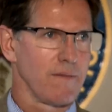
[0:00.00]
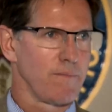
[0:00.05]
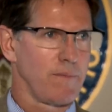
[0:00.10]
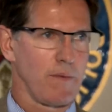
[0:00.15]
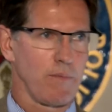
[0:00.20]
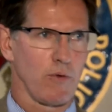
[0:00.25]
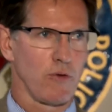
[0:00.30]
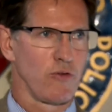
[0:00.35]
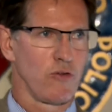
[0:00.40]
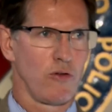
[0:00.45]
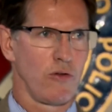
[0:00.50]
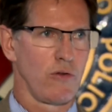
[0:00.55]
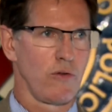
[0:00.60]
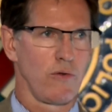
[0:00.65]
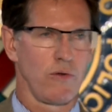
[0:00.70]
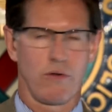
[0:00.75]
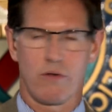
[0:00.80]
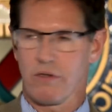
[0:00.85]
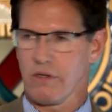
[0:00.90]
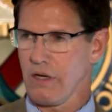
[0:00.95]
People
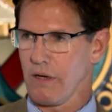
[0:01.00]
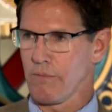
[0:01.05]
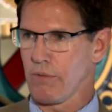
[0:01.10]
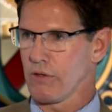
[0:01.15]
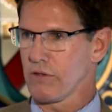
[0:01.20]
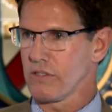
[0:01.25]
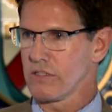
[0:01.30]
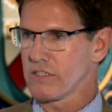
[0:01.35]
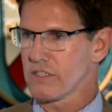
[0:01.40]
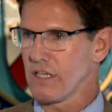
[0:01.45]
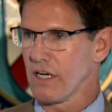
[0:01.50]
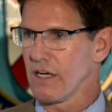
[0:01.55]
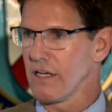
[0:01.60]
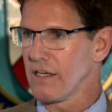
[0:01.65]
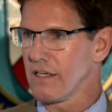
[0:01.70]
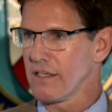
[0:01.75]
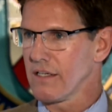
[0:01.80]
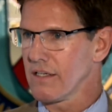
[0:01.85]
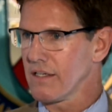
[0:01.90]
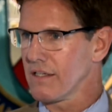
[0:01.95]
knew about this
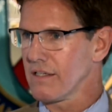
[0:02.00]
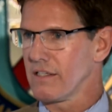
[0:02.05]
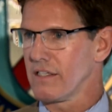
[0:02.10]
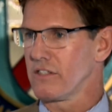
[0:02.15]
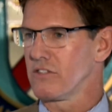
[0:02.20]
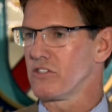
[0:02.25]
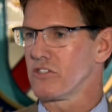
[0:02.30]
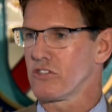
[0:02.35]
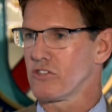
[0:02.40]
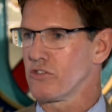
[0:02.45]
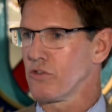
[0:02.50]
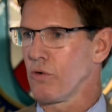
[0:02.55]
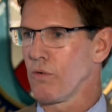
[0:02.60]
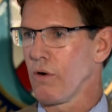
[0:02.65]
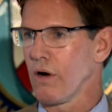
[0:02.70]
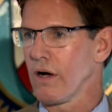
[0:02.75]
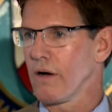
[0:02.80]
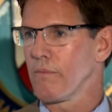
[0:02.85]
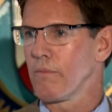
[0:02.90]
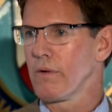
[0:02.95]
gun, it didn't just
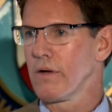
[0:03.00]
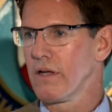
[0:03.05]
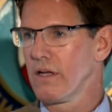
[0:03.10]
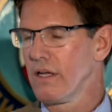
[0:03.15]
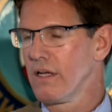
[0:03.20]
show up.